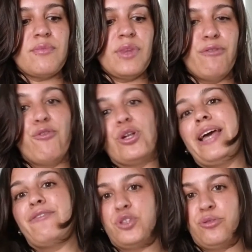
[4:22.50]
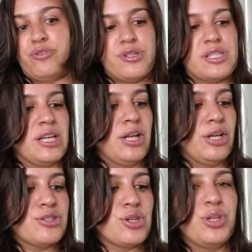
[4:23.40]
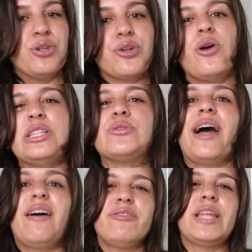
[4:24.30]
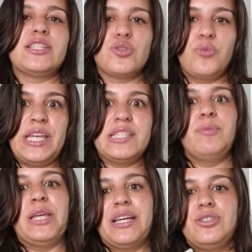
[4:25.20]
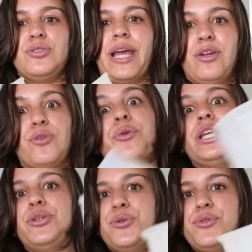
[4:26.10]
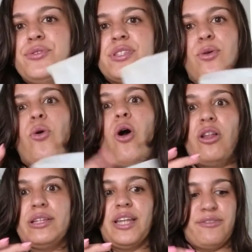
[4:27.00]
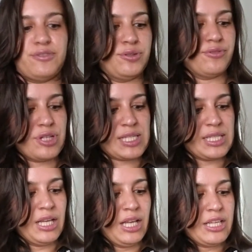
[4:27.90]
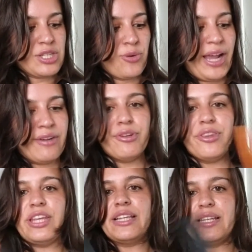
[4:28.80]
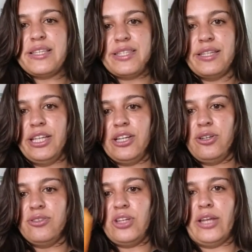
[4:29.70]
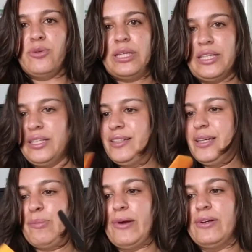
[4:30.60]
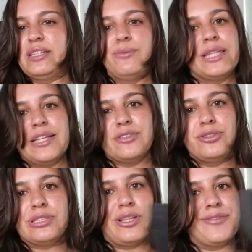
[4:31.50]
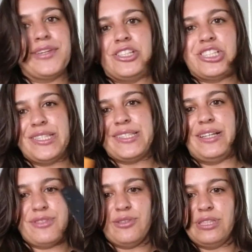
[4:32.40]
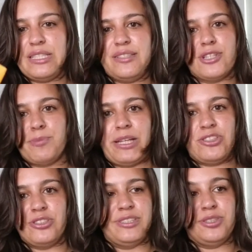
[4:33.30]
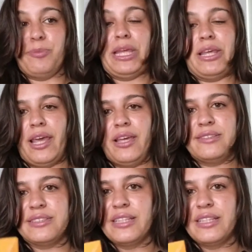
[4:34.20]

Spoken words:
leftovers. So you're going to have less waste because you can reuse all the leftovers. So everything that is silicone, and we like to use a lot of kitchen stuff. So this is our spatulas to bake cakes.